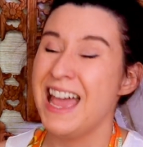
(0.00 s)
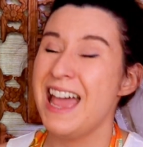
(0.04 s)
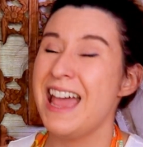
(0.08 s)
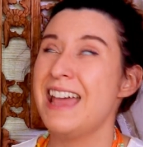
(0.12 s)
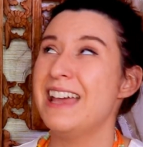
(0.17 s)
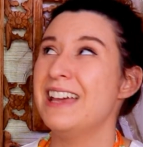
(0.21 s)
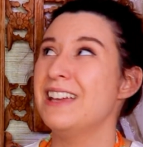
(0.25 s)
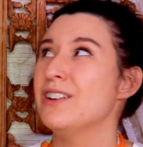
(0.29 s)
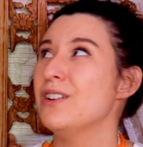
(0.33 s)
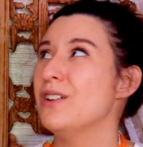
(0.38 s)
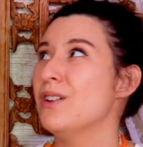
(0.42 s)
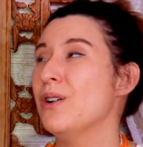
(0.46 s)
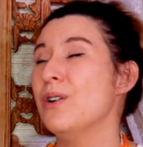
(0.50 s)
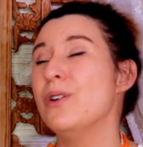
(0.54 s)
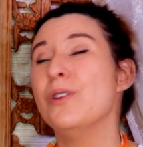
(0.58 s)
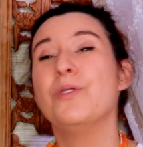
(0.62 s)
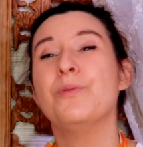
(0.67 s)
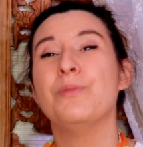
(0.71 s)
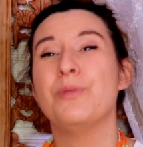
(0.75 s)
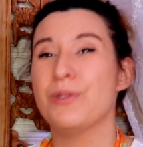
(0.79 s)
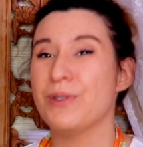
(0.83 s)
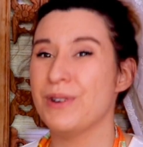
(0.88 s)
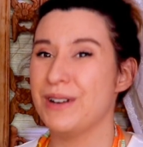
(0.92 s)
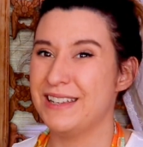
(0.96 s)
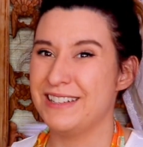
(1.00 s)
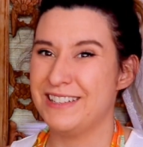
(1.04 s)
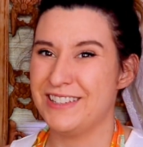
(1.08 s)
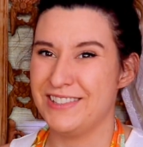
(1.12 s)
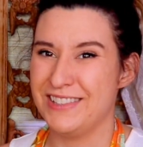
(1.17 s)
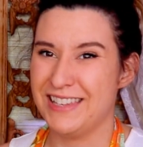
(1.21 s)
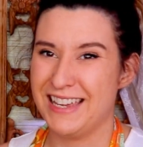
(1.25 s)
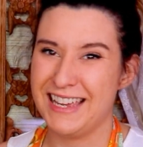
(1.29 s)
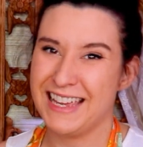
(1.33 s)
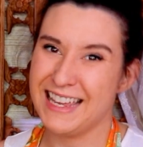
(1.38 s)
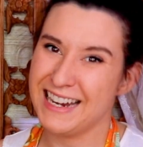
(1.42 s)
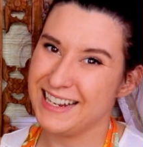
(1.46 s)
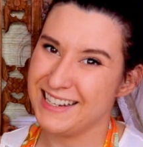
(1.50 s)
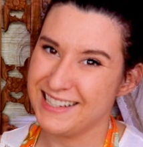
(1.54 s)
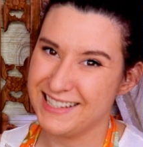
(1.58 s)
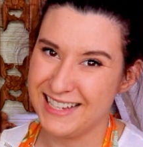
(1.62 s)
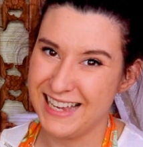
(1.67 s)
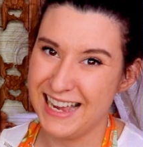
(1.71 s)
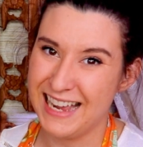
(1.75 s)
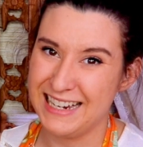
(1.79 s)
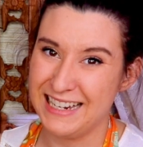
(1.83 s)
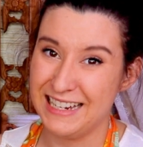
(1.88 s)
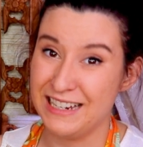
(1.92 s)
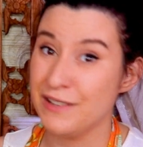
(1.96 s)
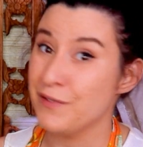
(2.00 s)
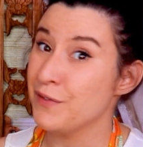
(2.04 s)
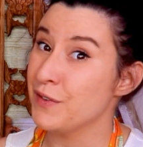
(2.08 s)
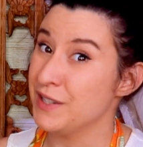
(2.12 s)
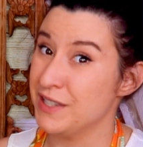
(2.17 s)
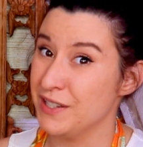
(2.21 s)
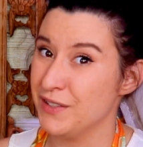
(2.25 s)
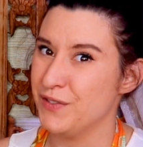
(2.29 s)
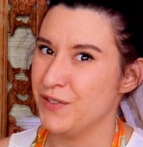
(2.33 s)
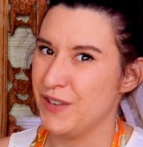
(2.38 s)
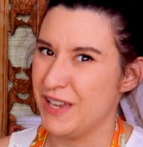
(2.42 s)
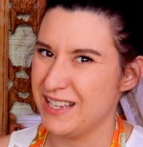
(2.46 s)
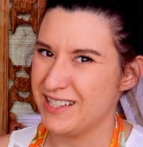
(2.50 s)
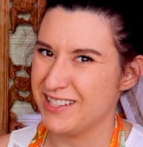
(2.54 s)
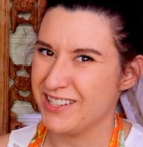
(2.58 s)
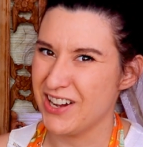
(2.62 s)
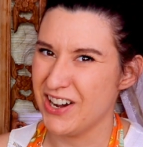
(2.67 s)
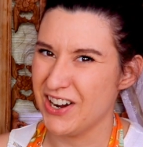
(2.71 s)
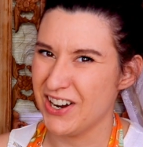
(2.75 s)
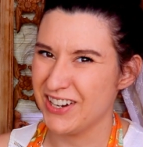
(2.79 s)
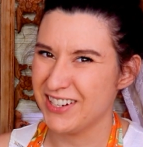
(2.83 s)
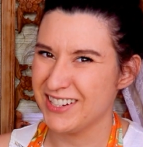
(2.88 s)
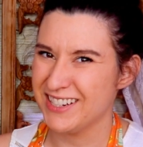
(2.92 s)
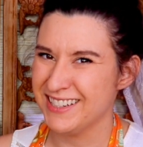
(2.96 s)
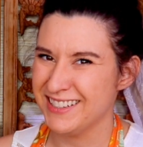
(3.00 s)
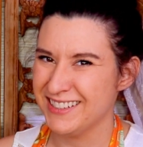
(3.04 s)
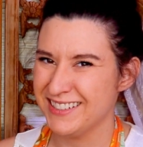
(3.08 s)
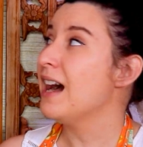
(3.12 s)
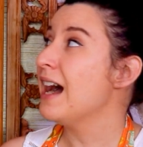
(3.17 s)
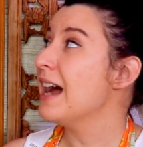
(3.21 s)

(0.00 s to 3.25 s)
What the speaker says: And oh boy, do they get excited if it's a face card.